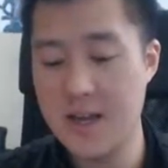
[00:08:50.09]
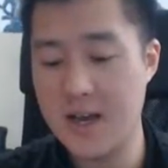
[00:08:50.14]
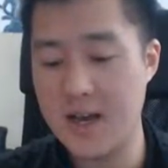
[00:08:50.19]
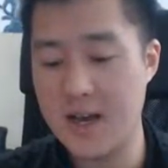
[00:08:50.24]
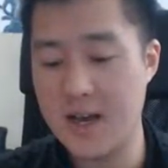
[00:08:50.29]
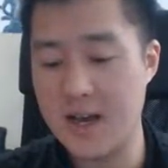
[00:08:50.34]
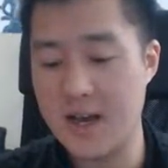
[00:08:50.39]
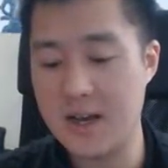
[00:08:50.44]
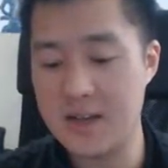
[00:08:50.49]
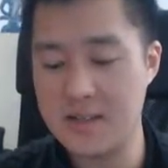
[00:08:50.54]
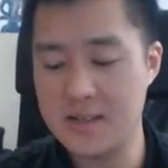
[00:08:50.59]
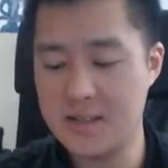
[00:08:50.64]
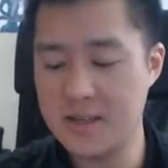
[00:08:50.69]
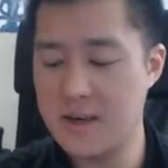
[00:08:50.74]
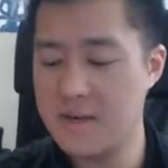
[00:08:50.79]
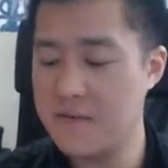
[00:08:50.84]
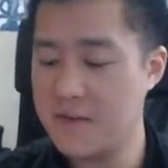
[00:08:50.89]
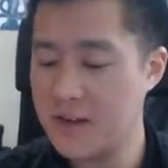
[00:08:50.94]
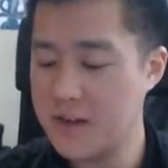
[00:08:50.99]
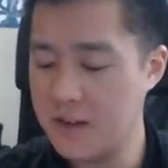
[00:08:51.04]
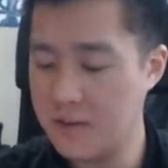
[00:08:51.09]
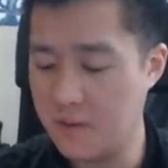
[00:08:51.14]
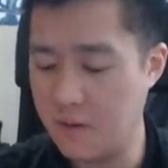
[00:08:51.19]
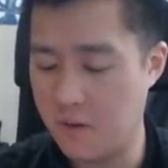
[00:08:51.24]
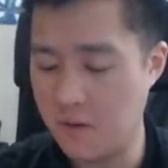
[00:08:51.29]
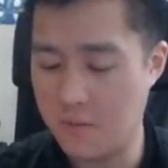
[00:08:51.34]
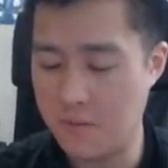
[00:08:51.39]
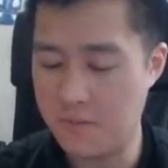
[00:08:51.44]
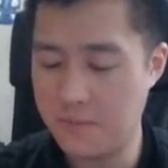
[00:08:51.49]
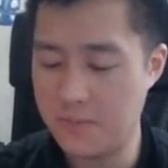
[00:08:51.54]
uh, significant
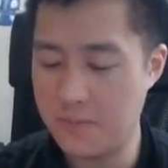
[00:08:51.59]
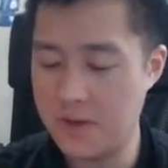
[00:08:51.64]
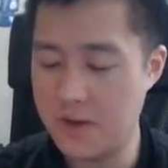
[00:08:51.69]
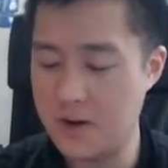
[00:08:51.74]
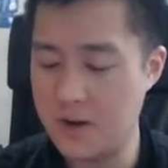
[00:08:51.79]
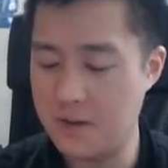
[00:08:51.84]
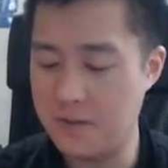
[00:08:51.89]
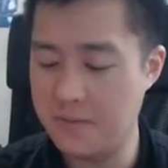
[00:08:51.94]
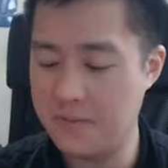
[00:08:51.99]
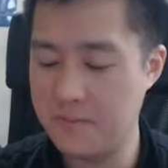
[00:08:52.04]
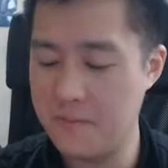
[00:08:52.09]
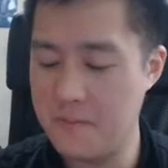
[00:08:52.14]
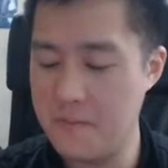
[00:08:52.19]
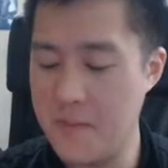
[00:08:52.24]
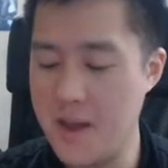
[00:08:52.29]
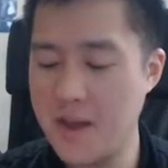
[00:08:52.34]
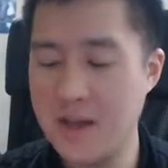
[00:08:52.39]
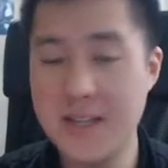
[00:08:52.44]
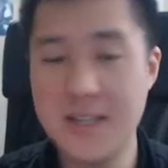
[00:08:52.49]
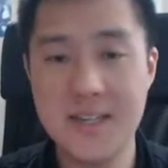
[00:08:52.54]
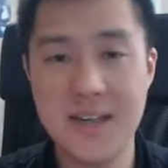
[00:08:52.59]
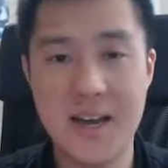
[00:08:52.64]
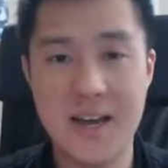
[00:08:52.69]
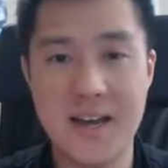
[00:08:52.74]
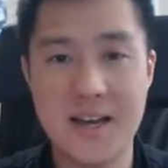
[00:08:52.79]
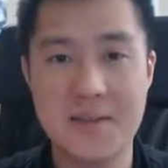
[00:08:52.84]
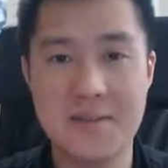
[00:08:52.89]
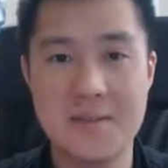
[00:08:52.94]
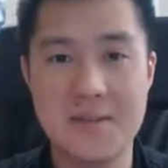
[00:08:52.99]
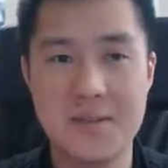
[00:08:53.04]
or you know many
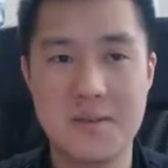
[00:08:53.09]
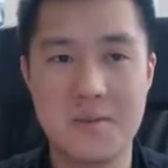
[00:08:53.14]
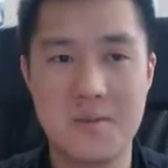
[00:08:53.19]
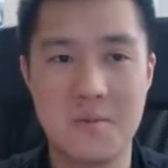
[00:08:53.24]
times